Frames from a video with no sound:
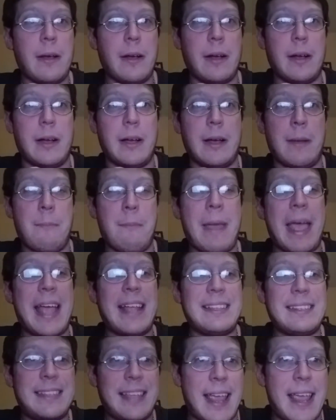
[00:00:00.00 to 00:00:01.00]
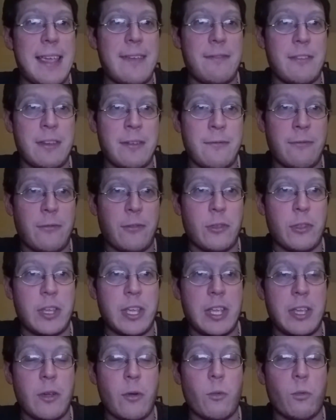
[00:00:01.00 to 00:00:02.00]
Matt Taven for
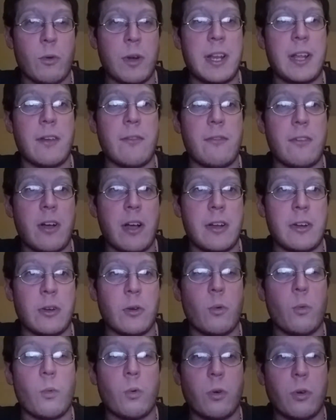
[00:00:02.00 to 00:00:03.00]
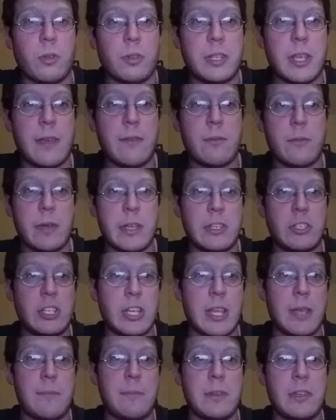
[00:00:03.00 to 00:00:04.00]
the Ring of Honor World Heavyweight
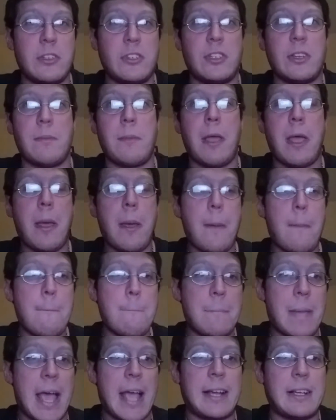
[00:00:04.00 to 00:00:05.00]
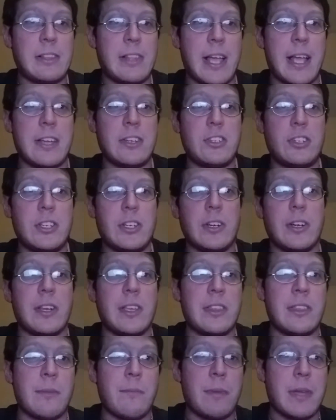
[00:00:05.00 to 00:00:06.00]
Championship back last year
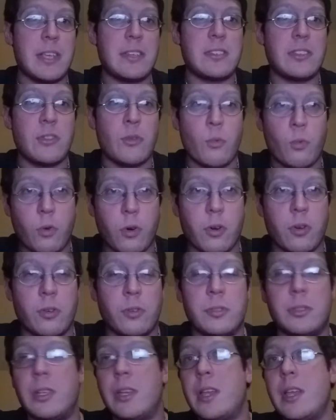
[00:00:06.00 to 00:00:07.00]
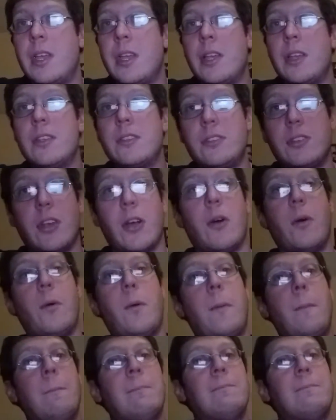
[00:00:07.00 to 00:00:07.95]
in the Best in the World. So,